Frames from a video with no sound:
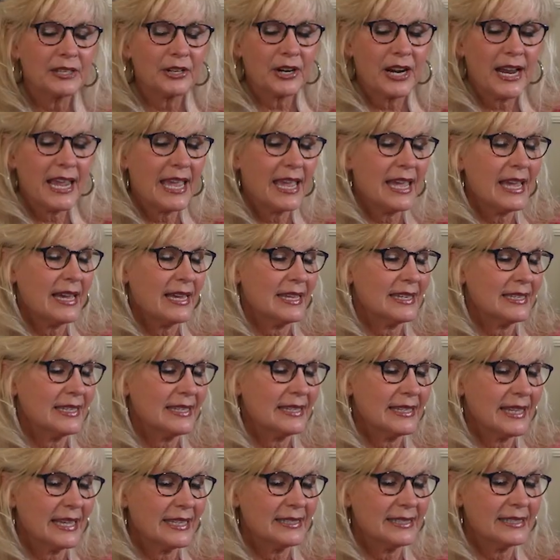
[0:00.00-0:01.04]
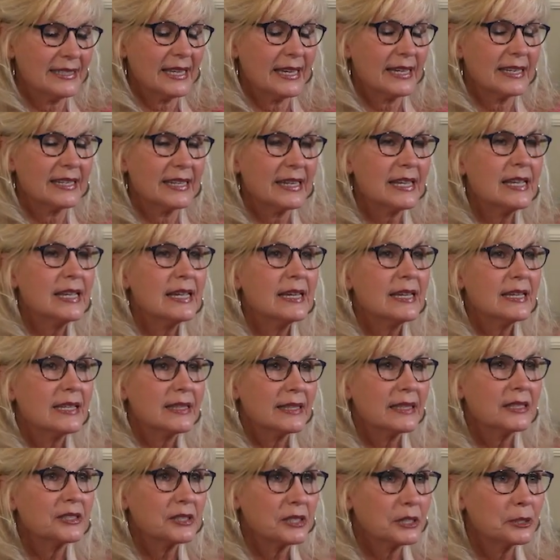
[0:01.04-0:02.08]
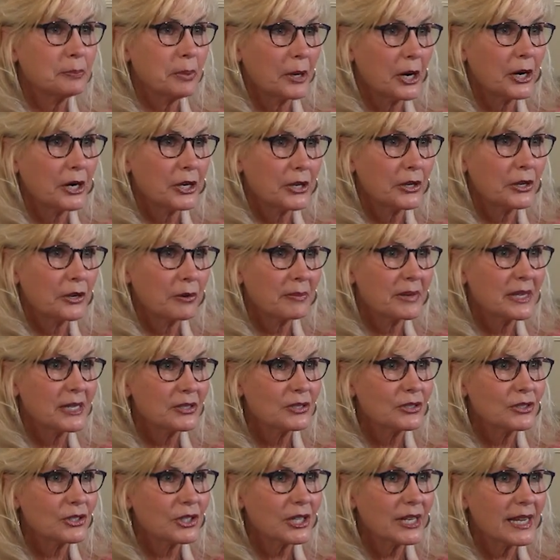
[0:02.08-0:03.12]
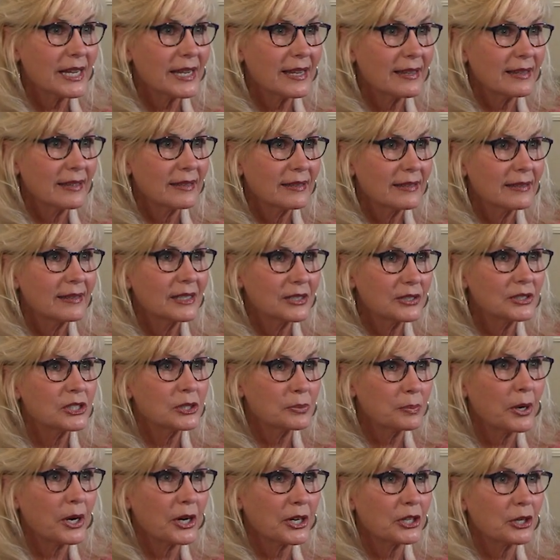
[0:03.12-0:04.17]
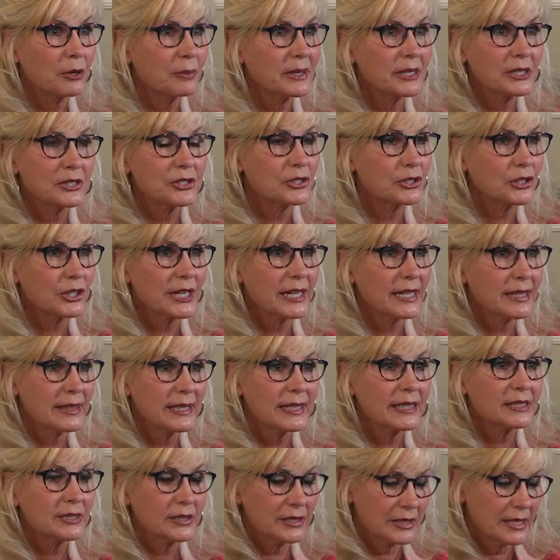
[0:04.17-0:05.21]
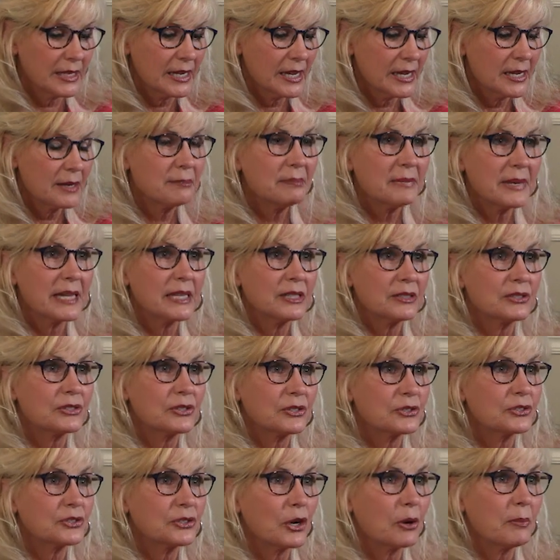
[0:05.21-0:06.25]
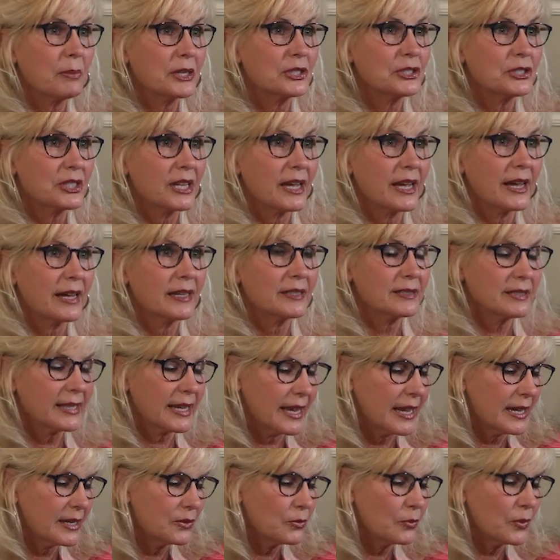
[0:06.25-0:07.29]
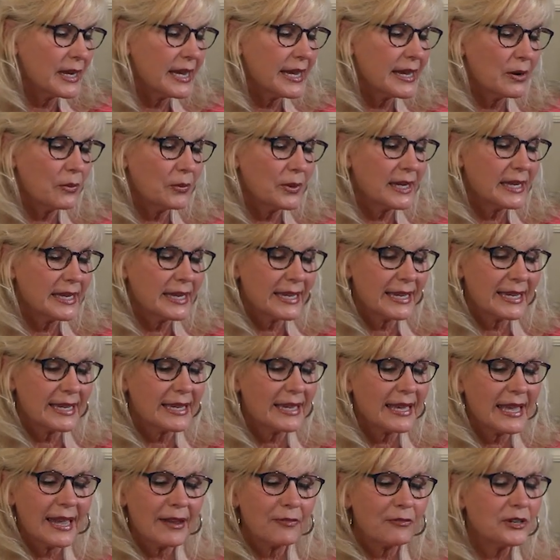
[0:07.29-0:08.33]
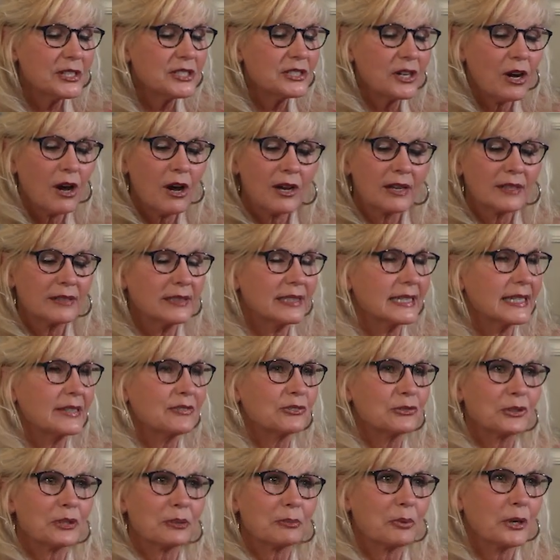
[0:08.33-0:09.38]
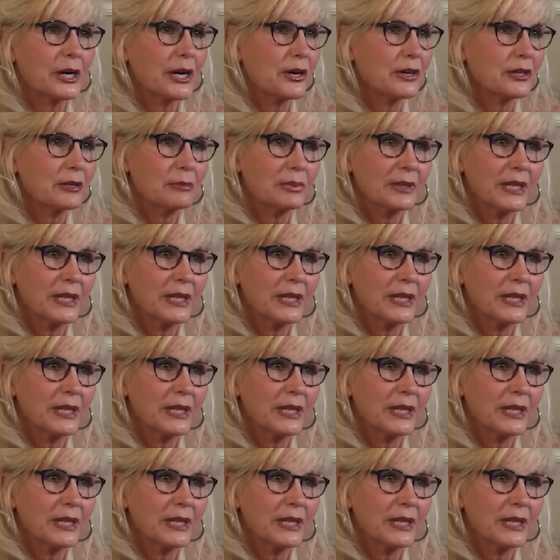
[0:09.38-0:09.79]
in their hand, and they said, "This is part of your ministry. This is part of your ministry. This means so much to us. And every dog leaves with a prayer and a